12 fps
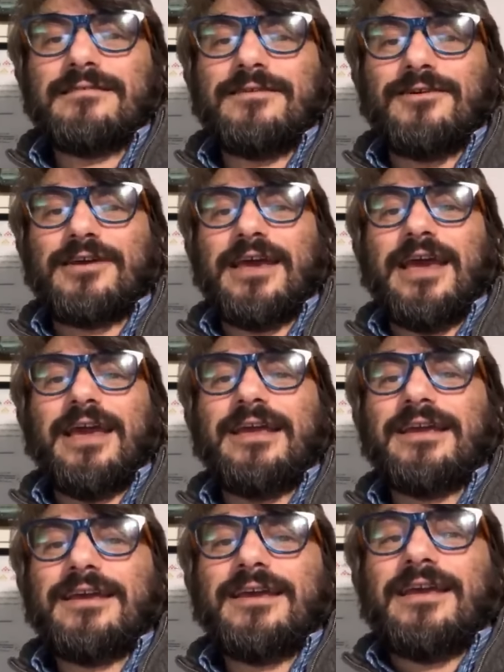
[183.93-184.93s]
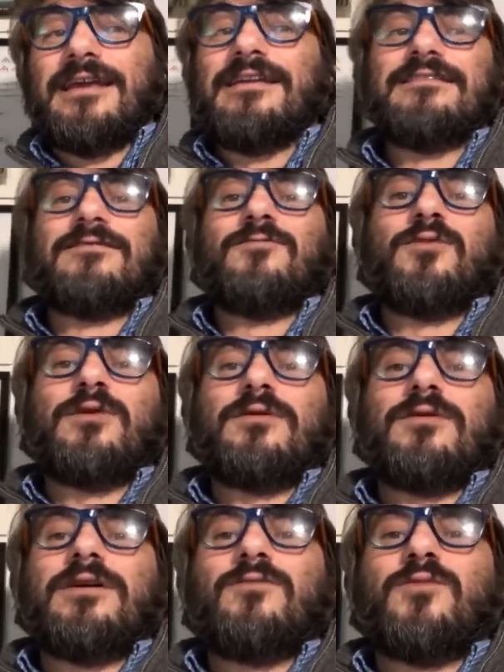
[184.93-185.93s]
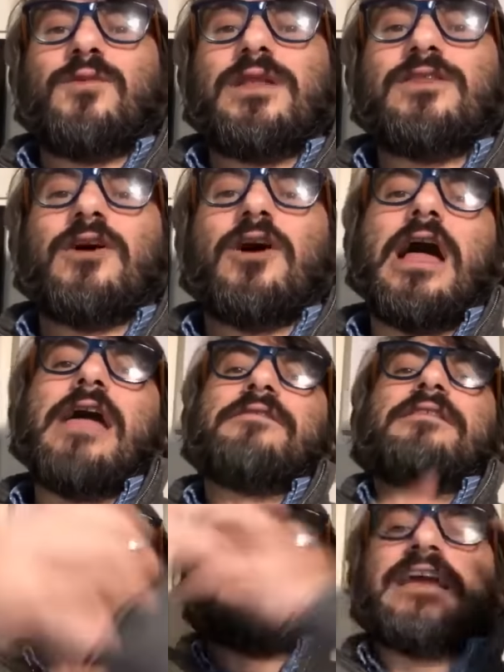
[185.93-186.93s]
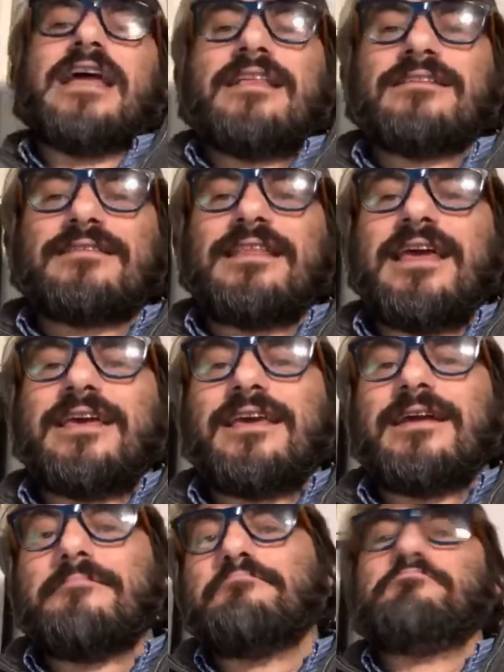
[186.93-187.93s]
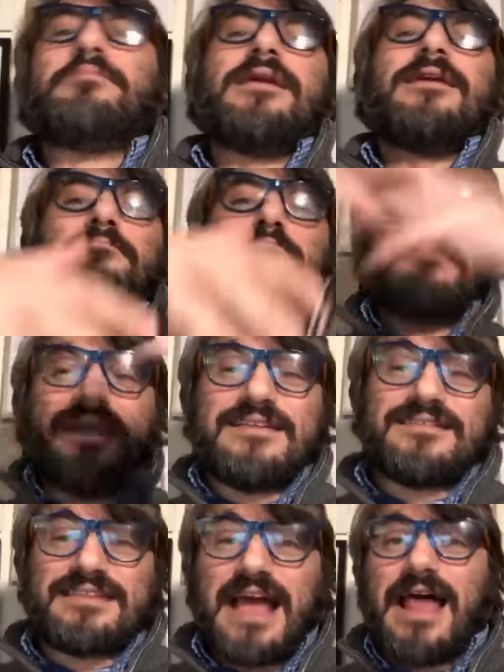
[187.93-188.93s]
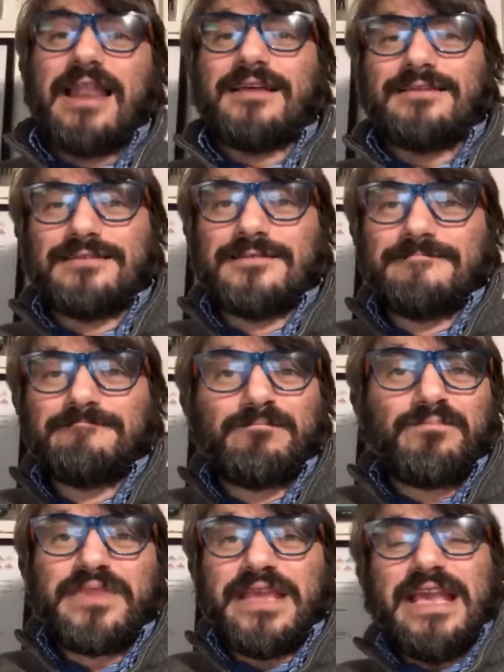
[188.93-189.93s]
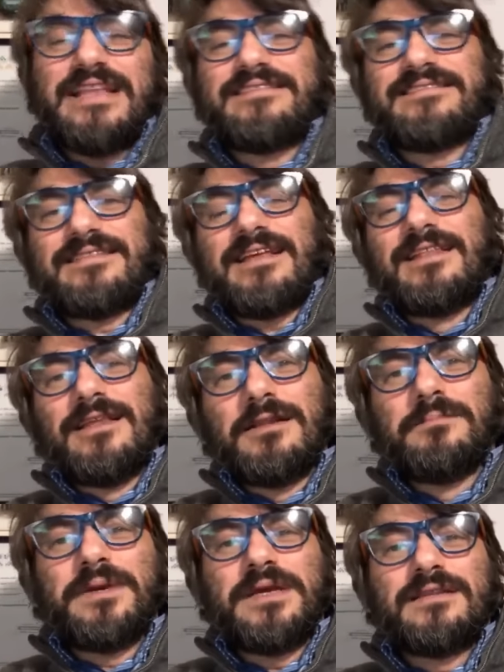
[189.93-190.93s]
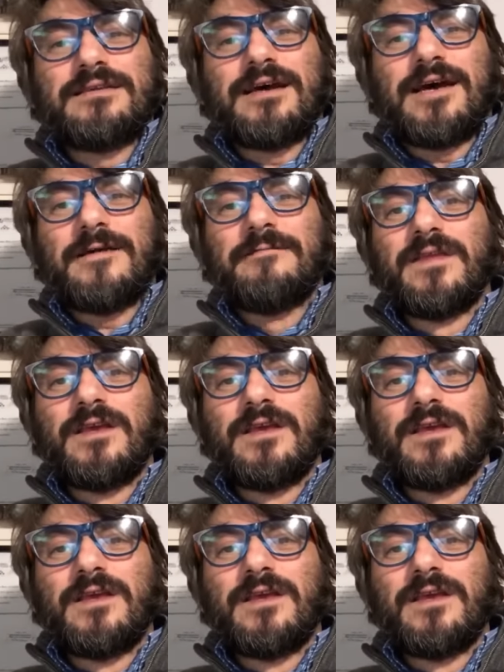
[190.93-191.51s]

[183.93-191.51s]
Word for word: okay, with everything else, like in a big mixed salad, it's a little bit, how